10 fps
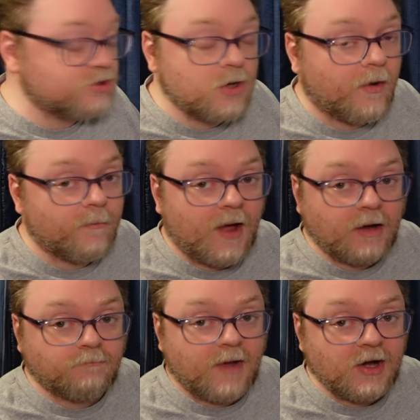showing
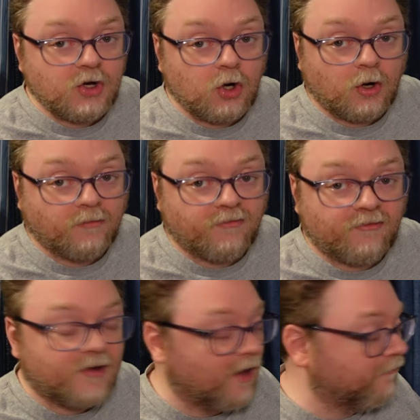my nerd
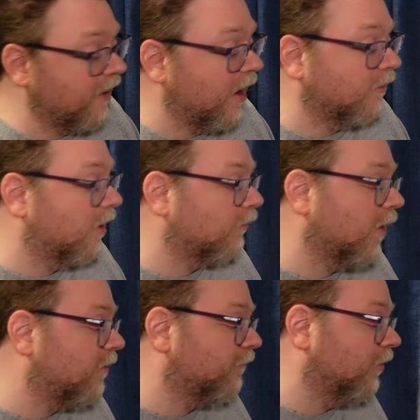stuff. Yeah,
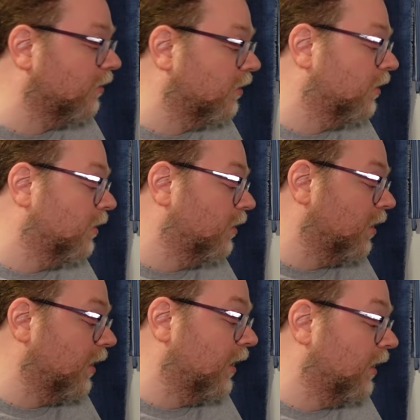Rutherford
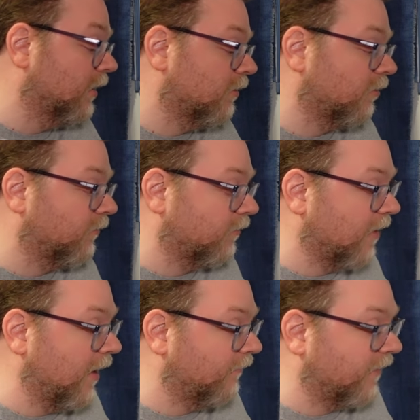is the
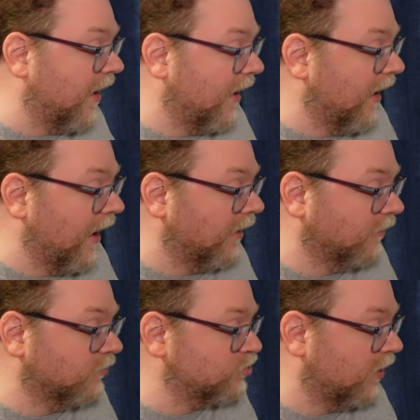science guy, and